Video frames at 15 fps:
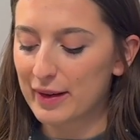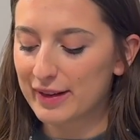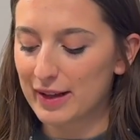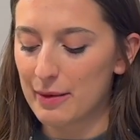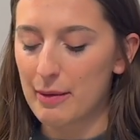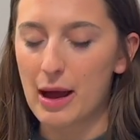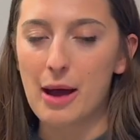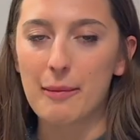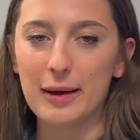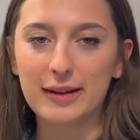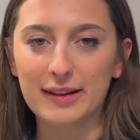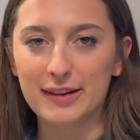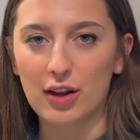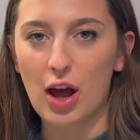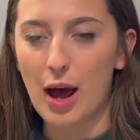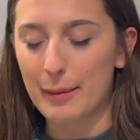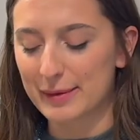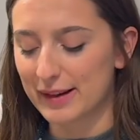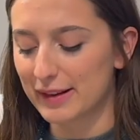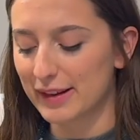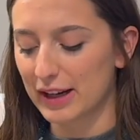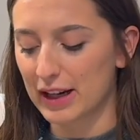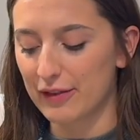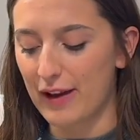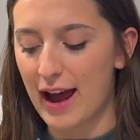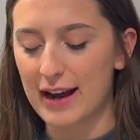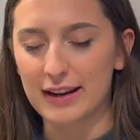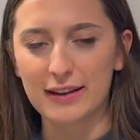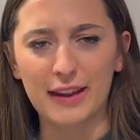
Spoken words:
some additional options that I could have added,